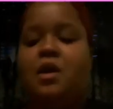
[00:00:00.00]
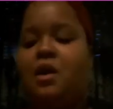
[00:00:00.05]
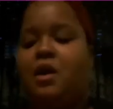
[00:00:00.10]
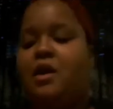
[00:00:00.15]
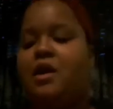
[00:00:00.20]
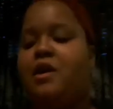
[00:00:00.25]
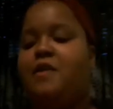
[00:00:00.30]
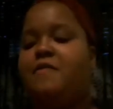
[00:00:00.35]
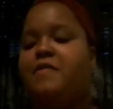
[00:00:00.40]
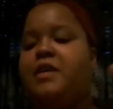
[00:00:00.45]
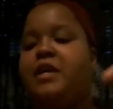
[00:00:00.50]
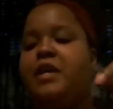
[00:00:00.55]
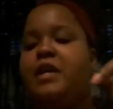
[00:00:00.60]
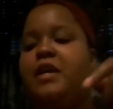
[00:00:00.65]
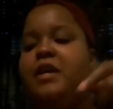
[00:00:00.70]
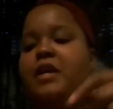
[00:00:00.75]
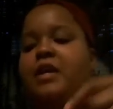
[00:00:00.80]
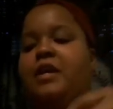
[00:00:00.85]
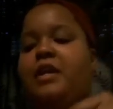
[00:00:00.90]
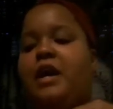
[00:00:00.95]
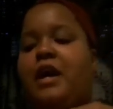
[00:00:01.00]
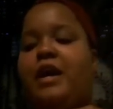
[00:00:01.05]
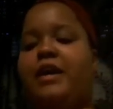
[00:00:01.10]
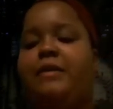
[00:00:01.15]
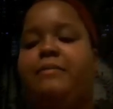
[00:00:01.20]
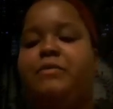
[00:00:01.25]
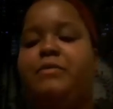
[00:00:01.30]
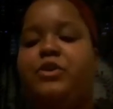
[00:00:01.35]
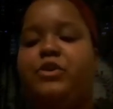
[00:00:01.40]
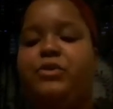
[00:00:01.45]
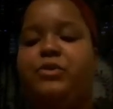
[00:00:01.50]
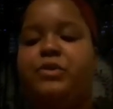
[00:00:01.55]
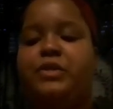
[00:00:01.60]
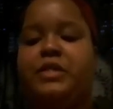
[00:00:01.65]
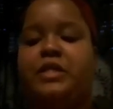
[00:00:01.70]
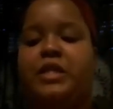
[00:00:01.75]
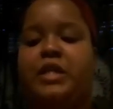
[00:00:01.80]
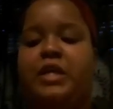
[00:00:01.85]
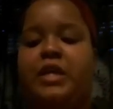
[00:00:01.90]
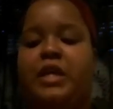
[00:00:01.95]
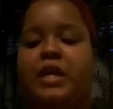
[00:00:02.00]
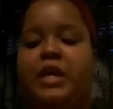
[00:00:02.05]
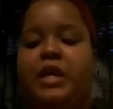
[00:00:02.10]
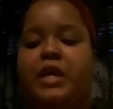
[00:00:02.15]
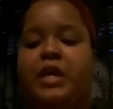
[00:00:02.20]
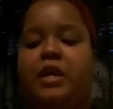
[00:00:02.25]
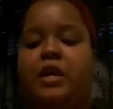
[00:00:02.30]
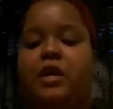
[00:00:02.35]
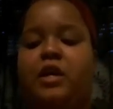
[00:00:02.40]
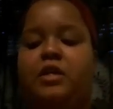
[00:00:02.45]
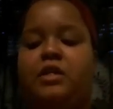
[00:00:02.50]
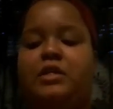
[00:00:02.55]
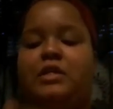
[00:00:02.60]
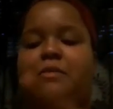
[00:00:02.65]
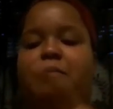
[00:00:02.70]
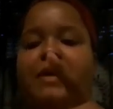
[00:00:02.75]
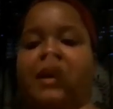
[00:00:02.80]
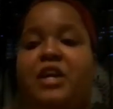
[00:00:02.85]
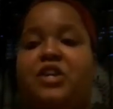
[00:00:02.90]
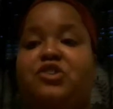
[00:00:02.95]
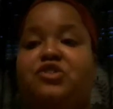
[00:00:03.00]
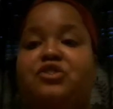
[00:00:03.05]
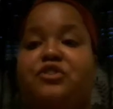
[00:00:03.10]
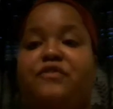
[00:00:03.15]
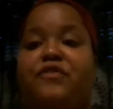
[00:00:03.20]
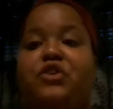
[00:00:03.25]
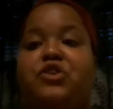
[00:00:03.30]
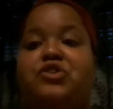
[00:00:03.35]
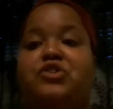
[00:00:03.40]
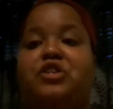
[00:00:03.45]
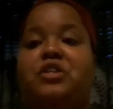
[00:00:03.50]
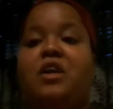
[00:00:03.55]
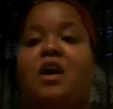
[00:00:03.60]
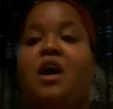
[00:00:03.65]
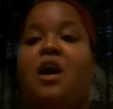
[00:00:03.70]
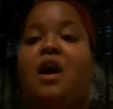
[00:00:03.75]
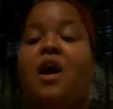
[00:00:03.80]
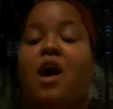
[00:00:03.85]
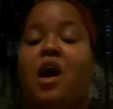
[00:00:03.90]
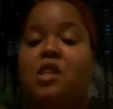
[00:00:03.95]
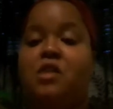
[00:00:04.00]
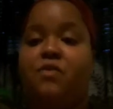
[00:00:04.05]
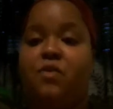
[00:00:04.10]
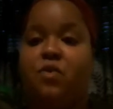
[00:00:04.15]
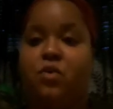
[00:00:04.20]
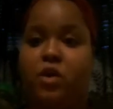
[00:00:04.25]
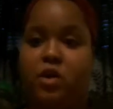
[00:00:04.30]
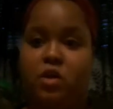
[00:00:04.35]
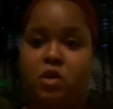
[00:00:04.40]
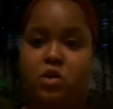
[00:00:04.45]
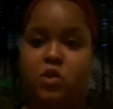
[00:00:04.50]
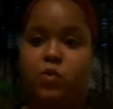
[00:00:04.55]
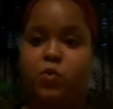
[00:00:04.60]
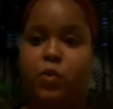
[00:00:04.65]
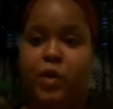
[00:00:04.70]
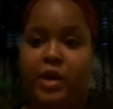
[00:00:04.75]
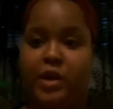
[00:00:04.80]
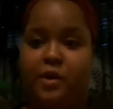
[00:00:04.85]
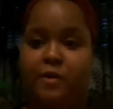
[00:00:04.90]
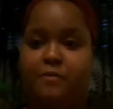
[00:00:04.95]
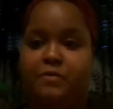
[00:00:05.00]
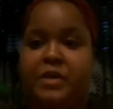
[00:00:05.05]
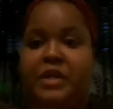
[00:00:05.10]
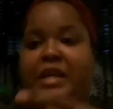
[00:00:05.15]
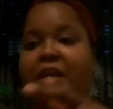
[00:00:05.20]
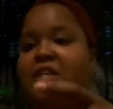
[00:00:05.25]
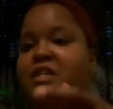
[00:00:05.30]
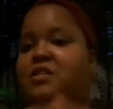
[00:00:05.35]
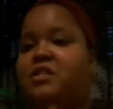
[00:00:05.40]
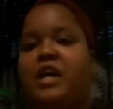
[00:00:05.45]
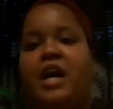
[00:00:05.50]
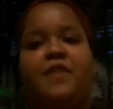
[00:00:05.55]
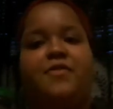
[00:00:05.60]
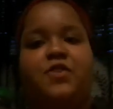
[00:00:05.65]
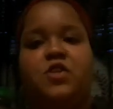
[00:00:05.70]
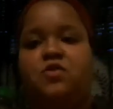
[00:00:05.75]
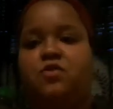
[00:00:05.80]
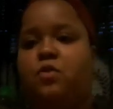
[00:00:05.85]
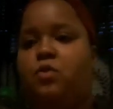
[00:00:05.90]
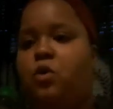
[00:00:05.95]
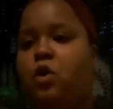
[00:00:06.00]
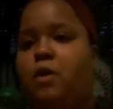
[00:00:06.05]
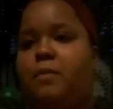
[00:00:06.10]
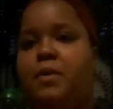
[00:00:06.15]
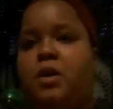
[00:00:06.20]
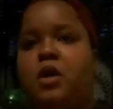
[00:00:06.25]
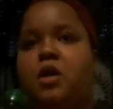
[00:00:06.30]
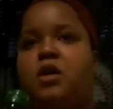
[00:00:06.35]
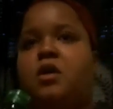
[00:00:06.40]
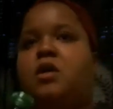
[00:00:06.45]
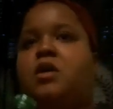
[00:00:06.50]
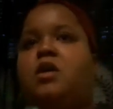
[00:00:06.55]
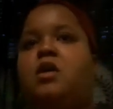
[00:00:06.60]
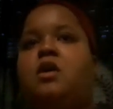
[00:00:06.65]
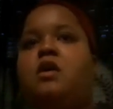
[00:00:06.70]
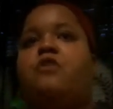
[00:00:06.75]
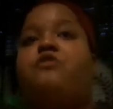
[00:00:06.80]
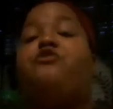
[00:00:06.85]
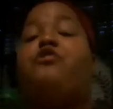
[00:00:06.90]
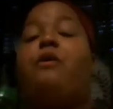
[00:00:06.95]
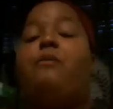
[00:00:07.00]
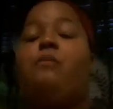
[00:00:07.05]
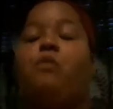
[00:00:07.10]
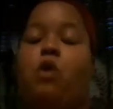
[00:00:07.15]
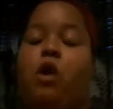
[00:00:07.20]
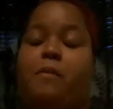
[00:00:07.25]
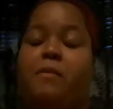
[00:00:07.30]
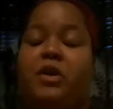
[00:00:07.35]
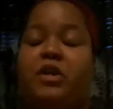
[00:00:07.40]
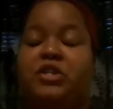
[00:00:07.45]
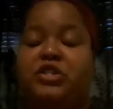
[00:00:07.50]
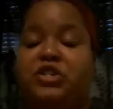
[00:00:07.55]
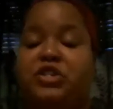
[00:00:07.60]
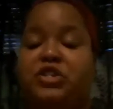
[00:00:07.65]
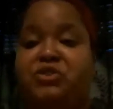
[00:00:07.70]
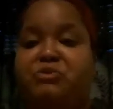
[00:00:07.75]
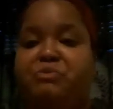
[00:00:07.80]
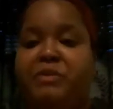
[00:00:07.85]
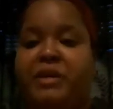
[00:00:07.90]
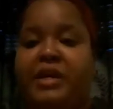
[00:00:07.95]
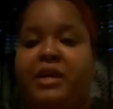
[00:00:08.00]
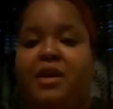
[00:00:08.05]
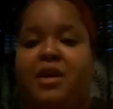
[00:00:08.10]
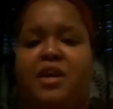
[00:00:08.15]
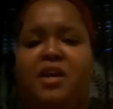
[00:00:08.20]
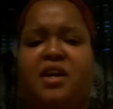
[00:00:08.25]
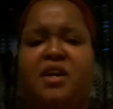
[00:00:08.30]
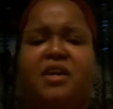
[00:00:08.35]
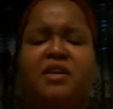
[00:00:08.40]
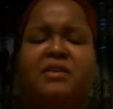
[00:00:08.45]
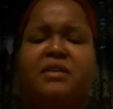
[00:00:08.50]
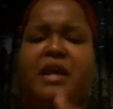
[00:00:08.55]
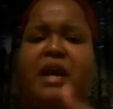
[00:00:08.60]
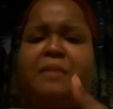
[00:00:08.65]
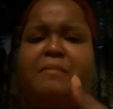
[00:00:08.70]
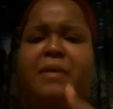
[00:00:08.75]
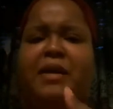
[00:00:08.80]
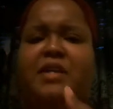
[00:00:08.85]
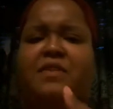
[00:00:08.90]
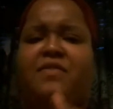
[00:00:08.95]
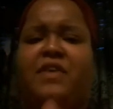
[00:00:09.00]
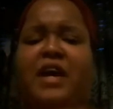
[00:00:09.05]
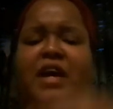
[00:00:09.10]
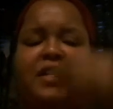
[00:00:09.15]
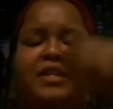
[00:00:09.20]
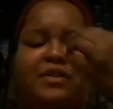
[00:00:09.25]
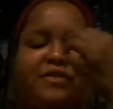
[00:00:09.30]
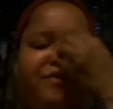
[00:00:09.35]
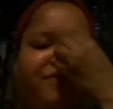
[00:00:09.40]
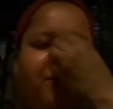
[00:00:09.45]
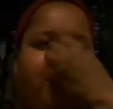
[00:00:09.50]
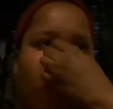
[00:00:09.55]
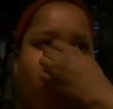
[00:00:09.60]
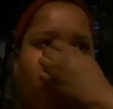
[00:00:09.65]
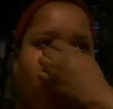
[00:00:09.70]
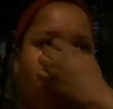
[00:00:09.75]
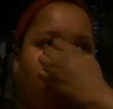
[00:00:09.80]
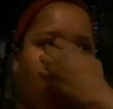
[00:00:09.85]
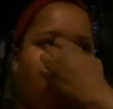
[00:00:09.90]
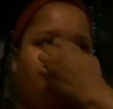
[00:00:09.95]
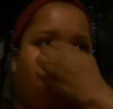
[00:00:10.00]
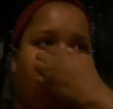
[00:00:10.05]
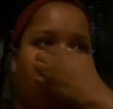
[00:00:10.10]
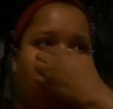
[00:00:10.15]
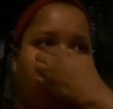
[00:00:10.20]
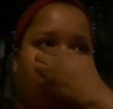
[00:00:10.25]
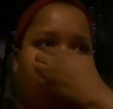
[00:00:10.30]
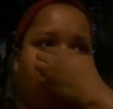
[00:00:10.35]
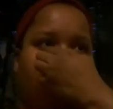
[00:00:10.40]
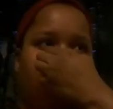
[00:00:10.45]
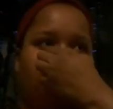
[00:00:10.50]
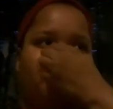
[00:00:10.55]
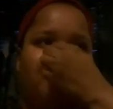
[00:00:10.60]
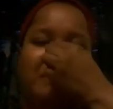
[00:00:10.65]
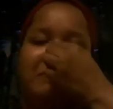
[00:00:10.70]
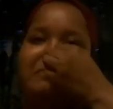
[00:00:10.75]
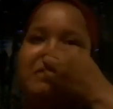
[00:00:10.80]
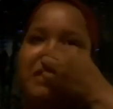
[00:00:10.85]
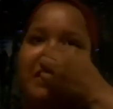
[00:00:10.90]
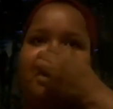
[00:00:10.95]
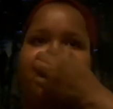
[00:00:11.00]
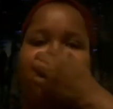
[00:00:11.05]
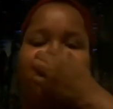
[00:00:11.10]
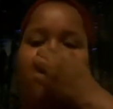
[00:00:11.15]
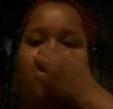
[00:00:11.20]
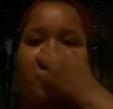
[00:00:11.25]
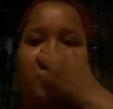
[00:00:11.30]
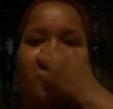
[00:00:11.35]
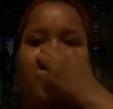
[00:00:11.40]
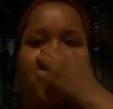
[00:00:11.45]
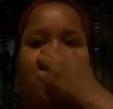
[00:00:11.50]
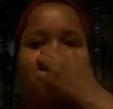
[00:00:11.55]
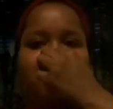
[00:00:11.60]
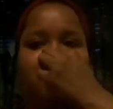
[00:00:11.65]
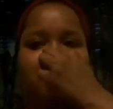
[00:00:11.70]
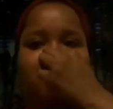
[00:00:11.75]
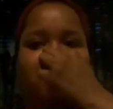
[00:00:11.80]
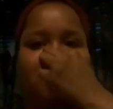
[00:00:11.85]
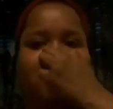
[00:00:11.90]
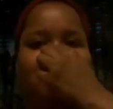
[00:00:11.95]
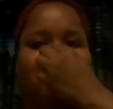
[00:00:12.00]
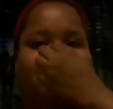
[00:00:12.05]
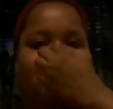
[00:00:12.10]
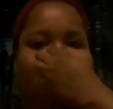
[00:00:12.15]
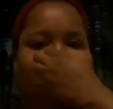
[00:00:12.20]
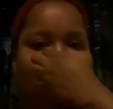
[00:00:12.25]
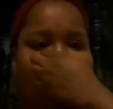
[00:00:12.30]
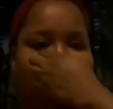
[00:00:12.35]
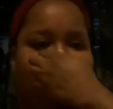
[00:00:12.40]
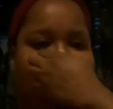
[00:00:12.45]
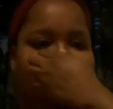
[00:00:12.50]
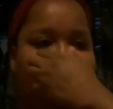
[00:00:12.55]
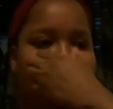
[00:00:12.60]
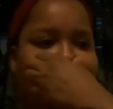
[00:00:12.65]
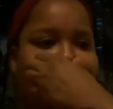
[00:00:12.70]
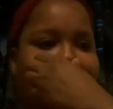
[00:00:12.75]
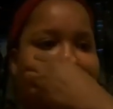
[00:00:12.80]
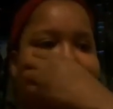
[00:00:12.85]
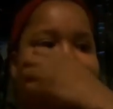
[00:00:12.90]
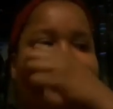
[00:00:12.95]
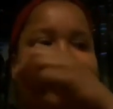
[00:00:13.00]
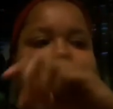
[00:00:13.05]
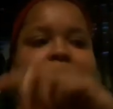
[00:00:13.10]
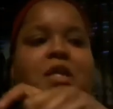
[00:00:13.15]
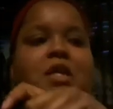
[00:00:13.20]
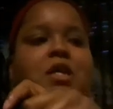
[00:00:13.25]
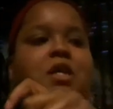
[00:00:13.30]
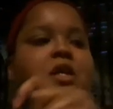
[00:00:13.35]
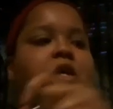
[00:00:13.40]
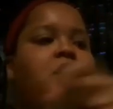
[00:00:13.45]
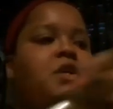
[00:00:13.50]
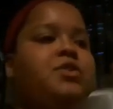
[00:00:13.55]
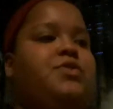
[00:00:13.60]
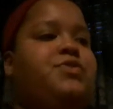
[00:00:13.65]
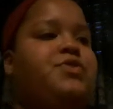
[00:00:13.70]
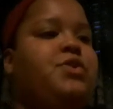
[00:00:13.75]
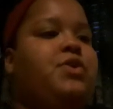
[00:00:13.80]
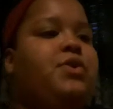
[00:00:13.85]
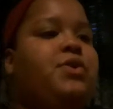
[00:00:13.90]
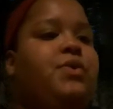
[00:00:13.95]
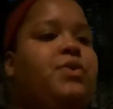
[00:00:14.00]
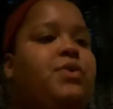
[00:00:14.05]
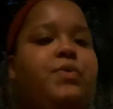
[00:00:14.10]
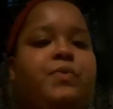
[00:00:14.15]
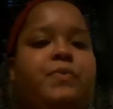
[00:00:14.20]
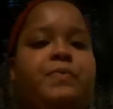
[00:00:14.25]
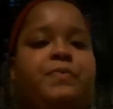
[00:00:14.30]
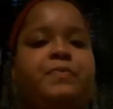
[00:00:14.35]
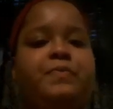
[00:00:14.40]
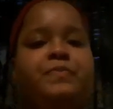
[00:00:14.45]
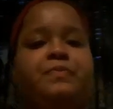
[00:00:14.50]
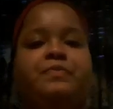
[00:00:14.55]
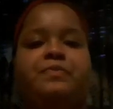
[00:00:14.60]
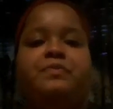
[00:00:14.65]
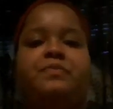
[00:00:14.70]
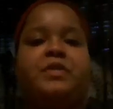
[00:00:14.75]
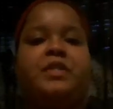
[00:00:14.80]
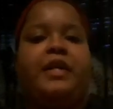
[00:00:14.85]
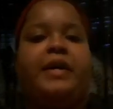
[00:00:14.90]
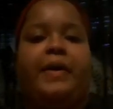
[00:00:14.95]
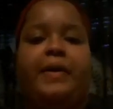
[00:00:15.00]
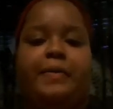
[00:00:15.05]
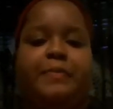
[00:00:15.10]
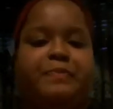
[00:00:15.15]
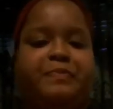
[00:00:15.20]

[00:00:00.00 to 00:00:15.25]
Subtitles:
And then I am using some extra virgin olive oil as well, and I just got this from Walmart, excuse me, and I might have gotten it for maybe like $4, less than $5. So yeah.